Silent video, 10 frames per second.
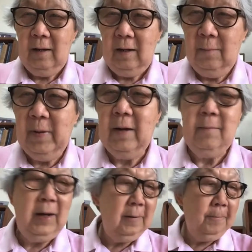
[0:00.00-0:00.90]
in
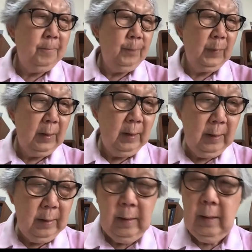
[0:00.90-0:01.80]
Myanmar.
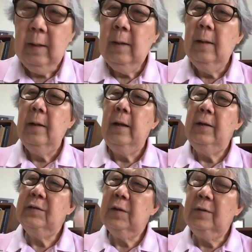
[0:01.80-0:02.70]

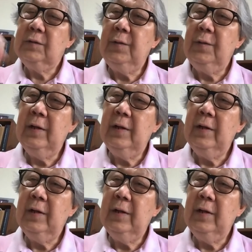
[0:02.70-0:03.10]
It is also